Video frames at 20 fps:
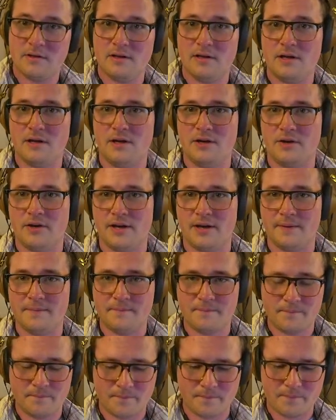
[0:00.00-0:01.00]
Okay.
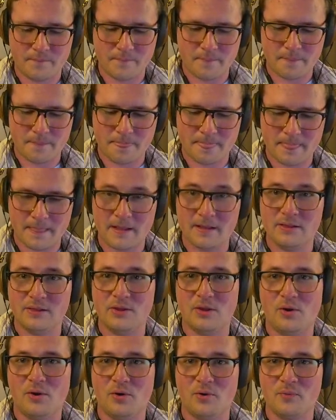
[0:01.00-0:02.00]

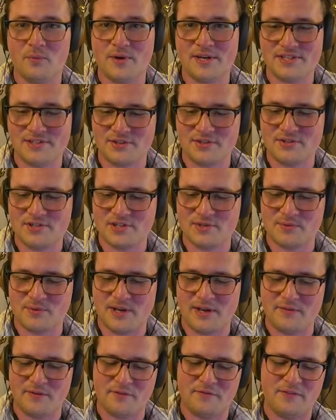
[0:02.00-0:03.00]
Lore researchers will
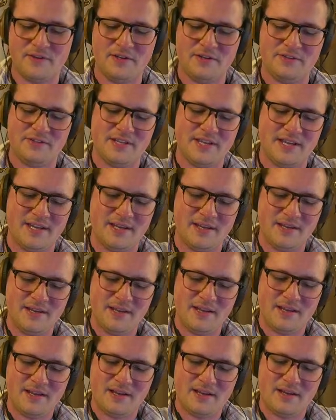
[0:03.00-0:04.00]
have a field day.
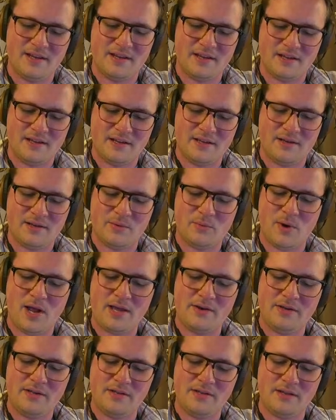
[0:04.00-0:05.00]
How
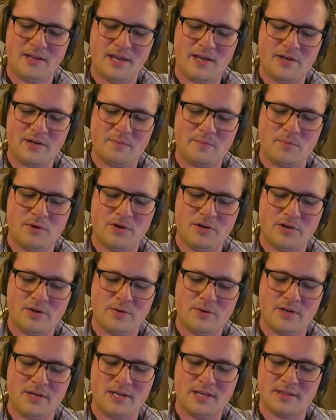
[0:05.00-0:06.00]
did
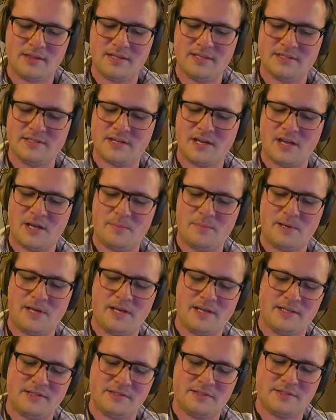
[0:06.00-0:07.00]
Mercury get these top
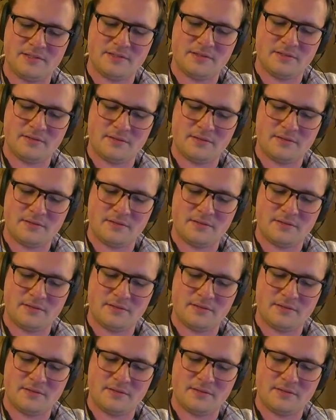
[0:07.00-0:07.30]
hats?